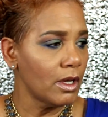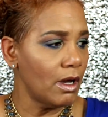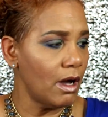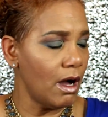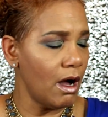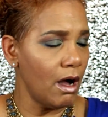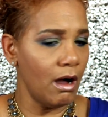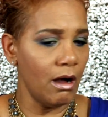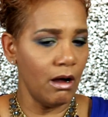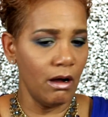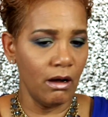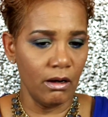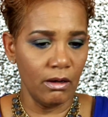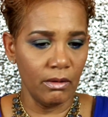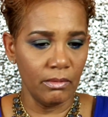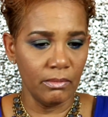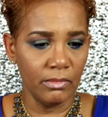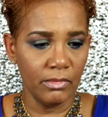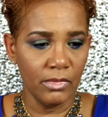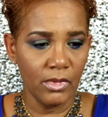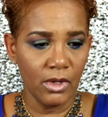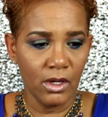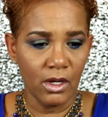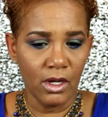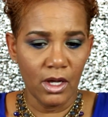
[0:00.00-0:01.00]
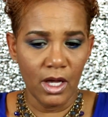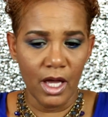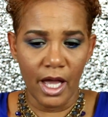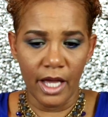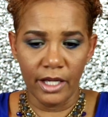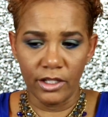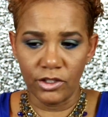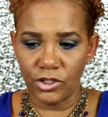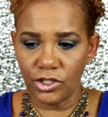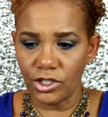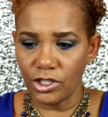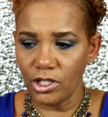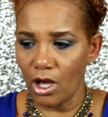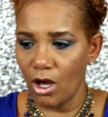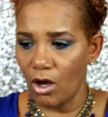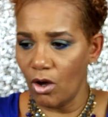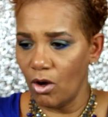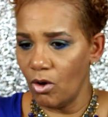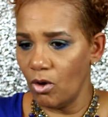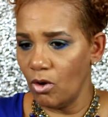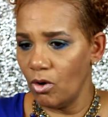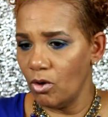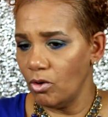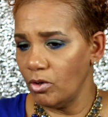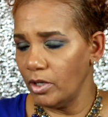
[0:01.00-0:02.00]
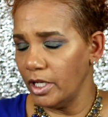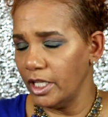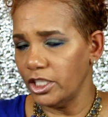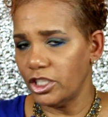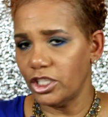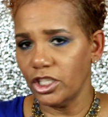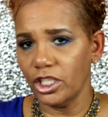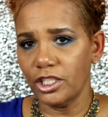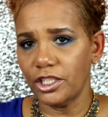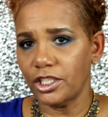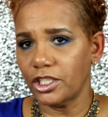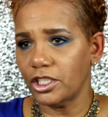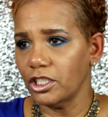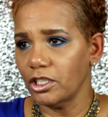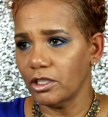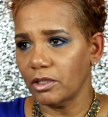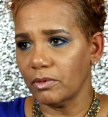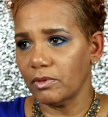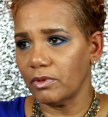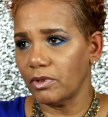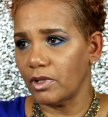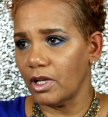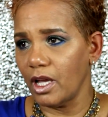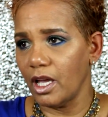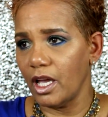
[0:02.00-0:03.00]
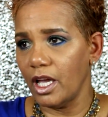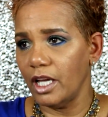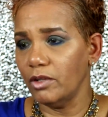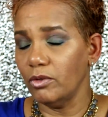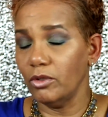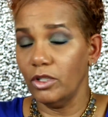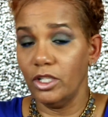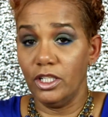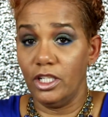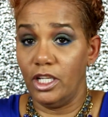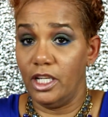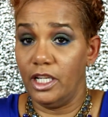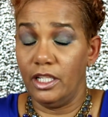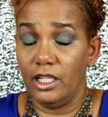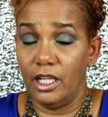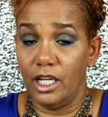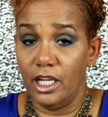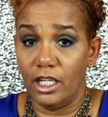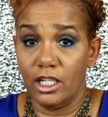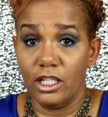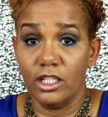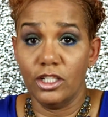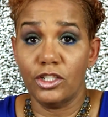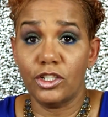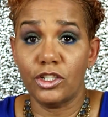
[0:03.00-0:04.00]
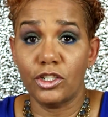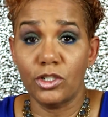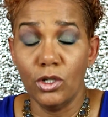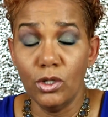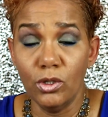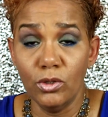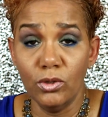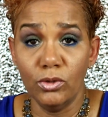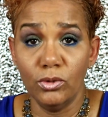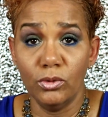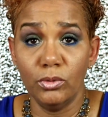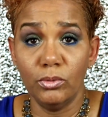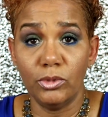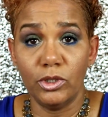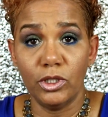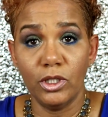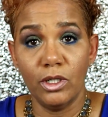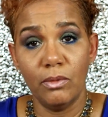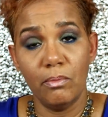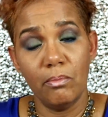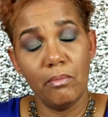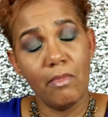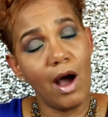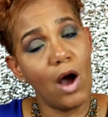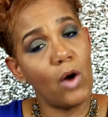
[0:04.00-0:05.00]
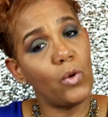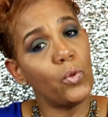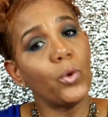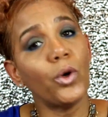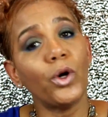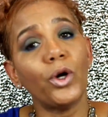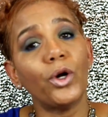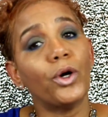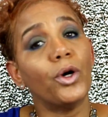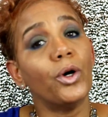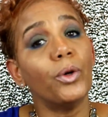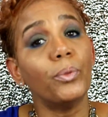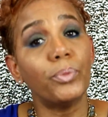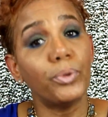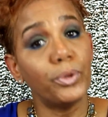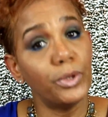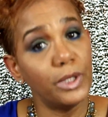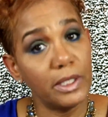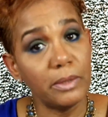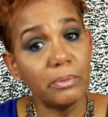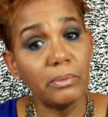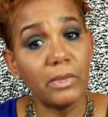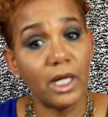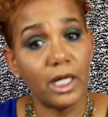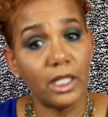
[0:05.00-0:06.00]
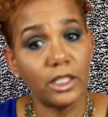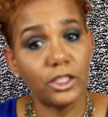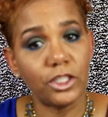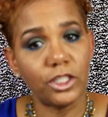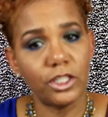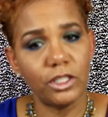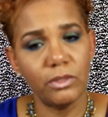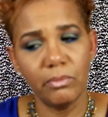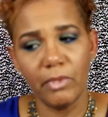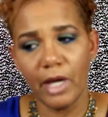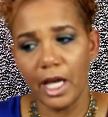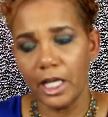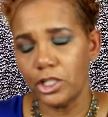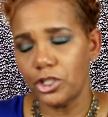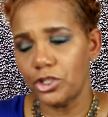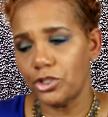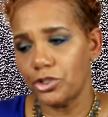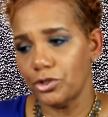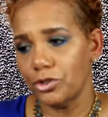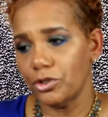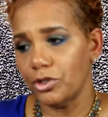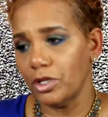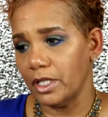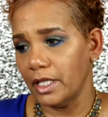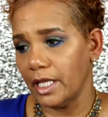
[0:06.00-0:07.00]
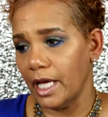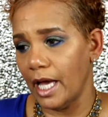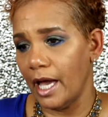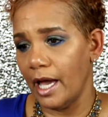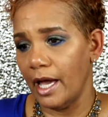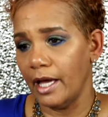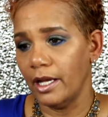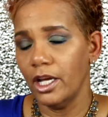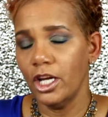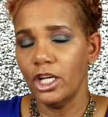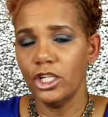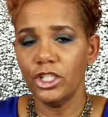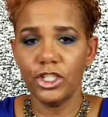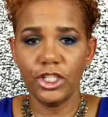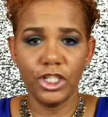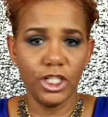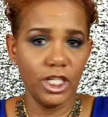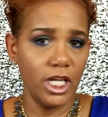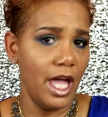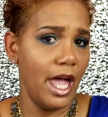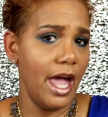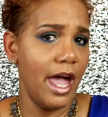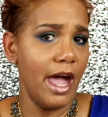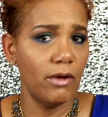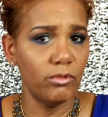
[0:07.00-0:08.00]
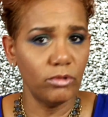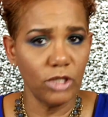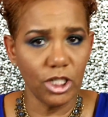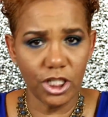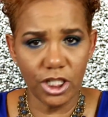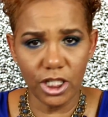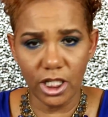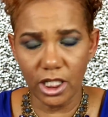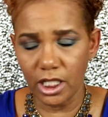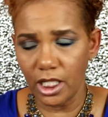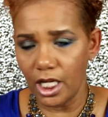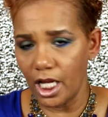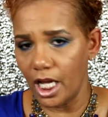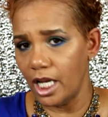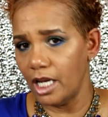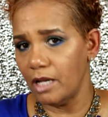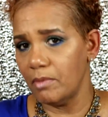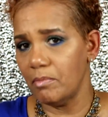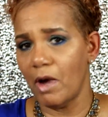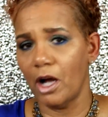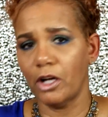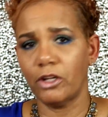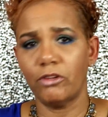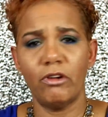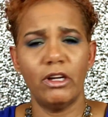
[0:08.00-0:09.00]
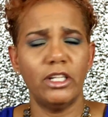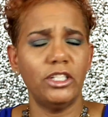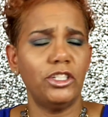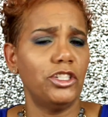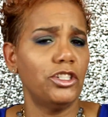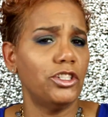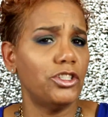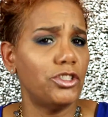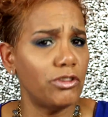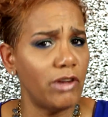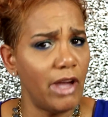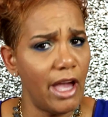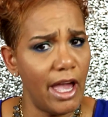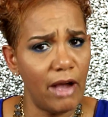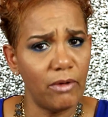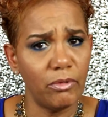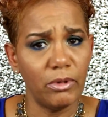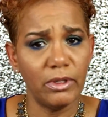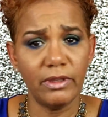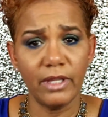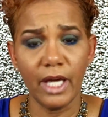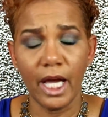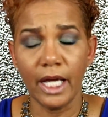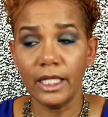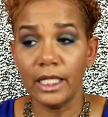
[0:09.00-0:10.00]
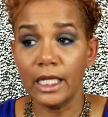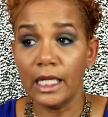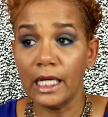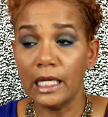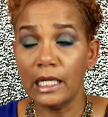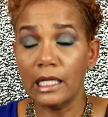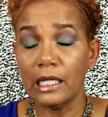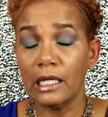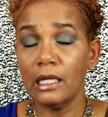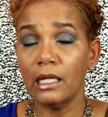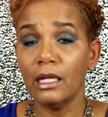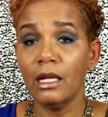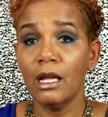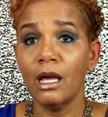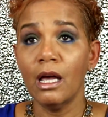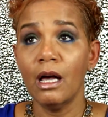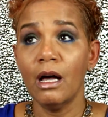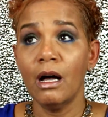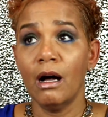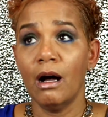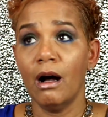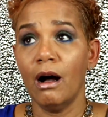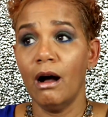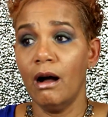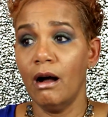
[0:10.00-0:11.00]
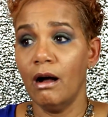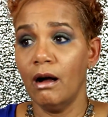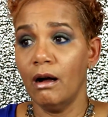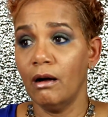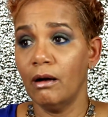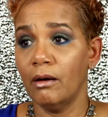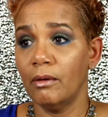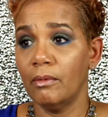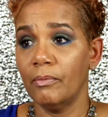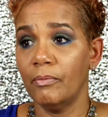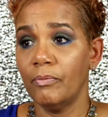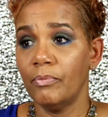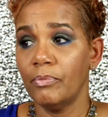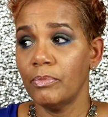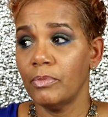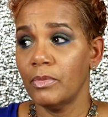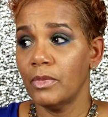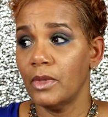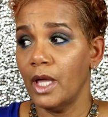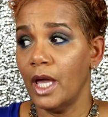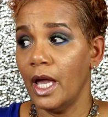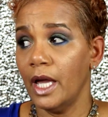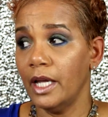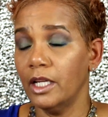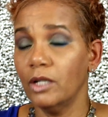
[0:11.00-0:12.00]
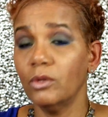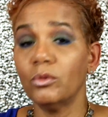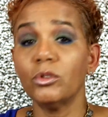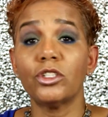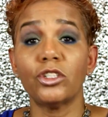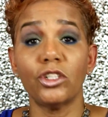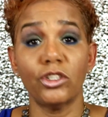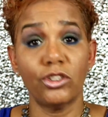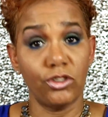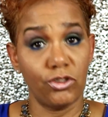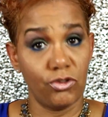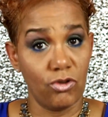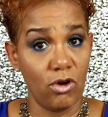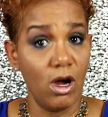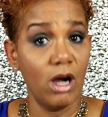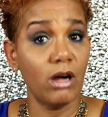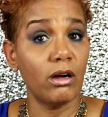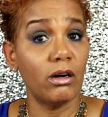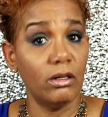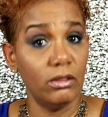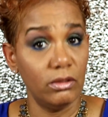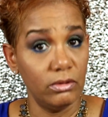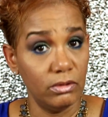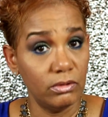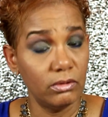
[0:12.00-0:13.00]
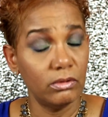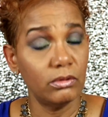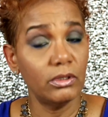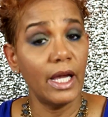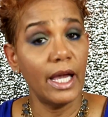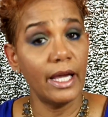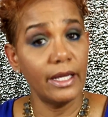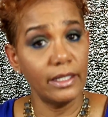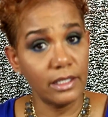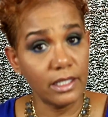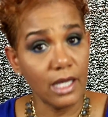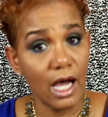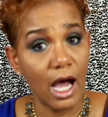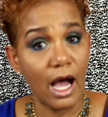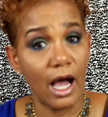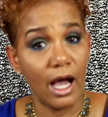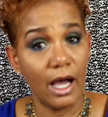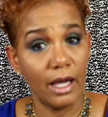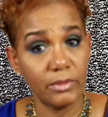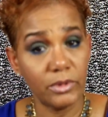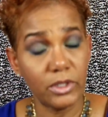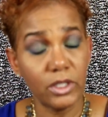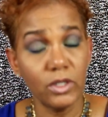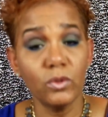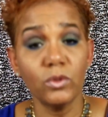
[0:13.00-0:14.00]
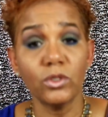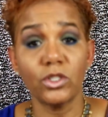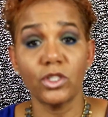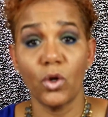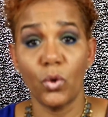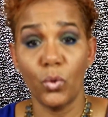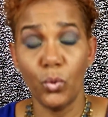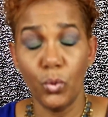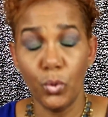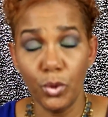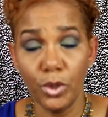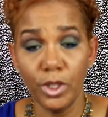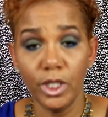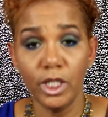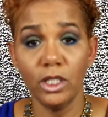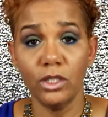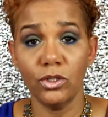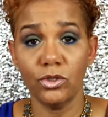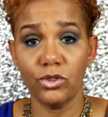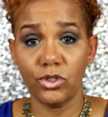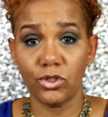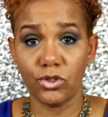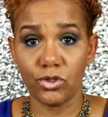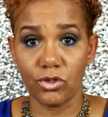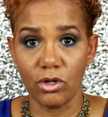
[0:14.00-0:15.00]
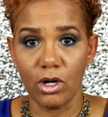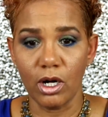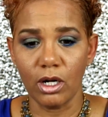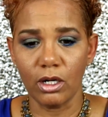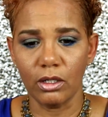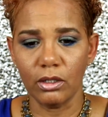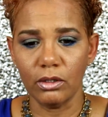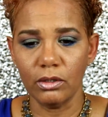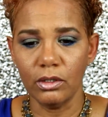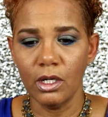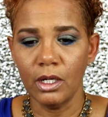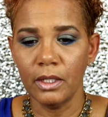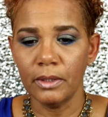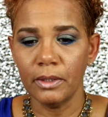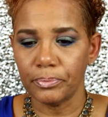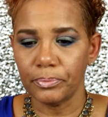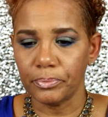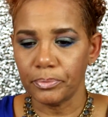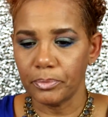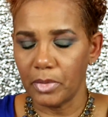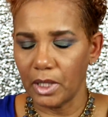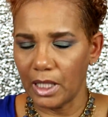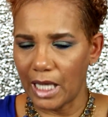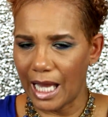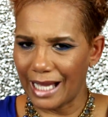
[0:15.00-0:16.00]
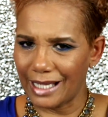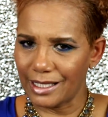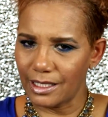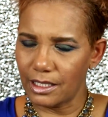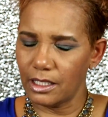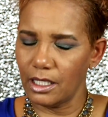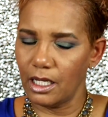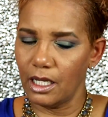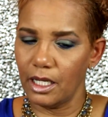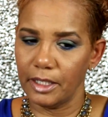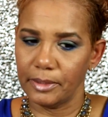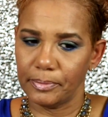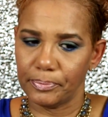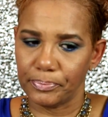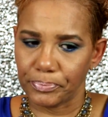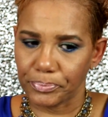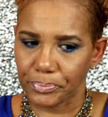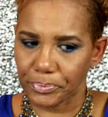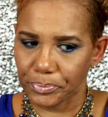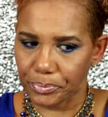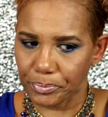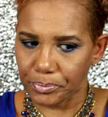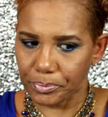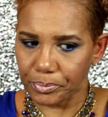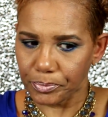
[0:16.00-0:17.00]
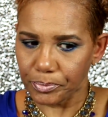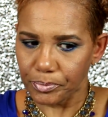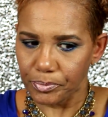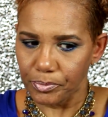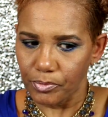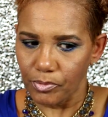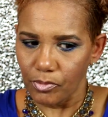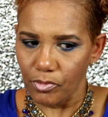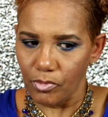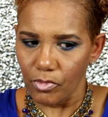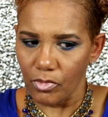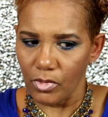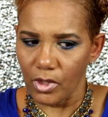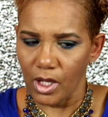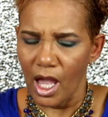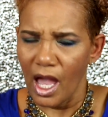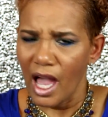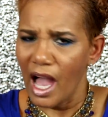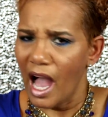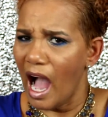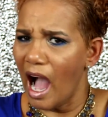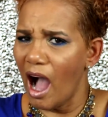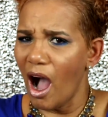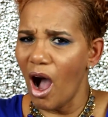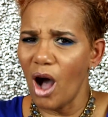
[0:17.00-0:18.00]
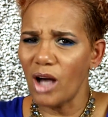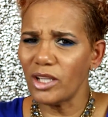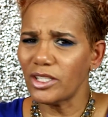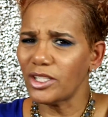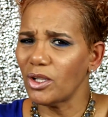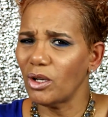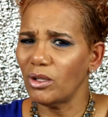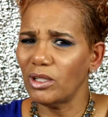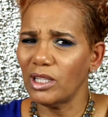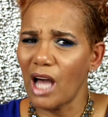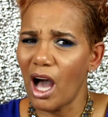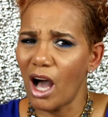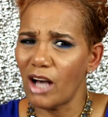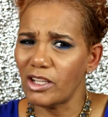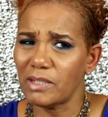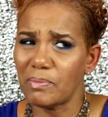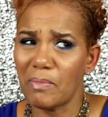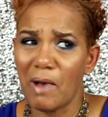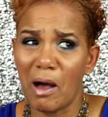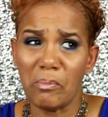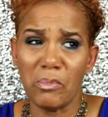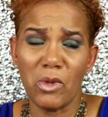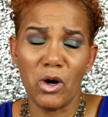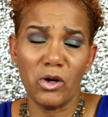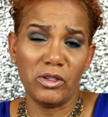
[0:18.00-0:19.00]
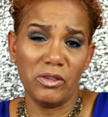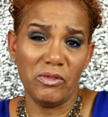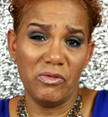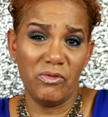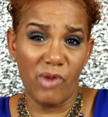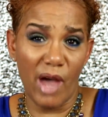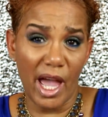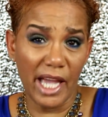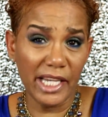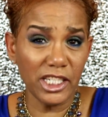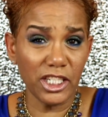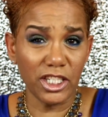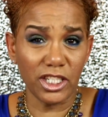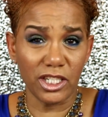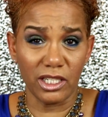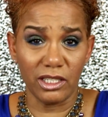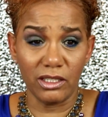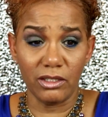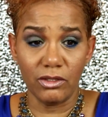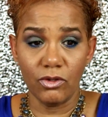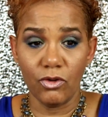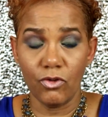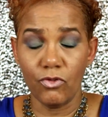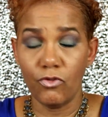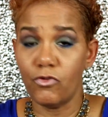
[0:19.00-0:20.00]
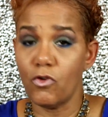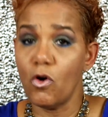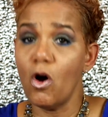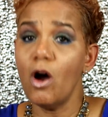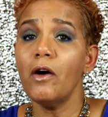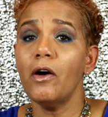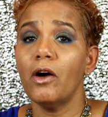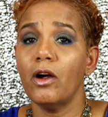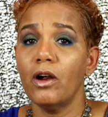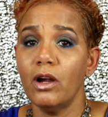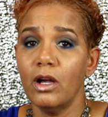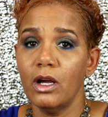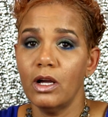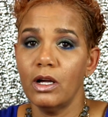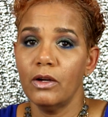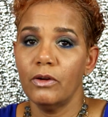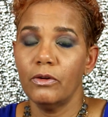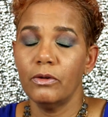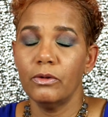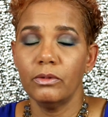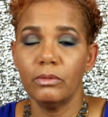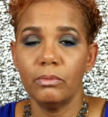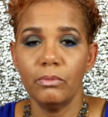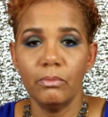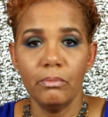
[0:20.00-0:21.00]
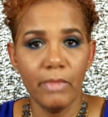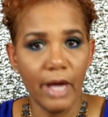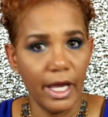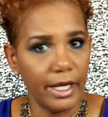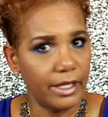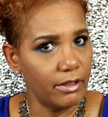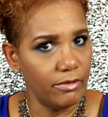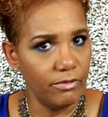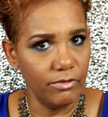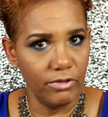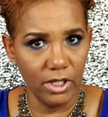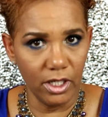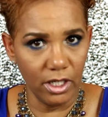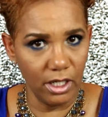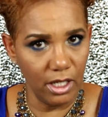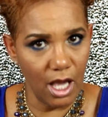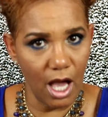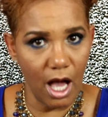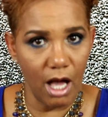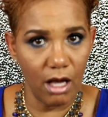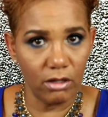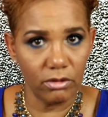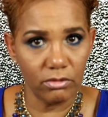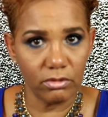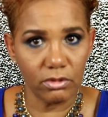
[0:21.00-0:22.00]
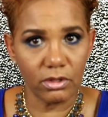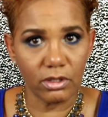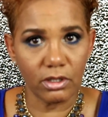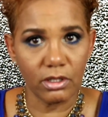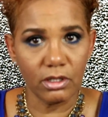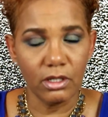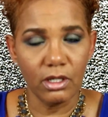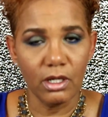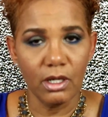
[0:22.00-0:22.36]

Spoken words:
And so it just took, it consumed my world pretty much to make sure that she had what she needed, my grandchildren had what they needed, and it was a struggle at times. It was a real struggle. But like I said, I also lost my motivation for making videos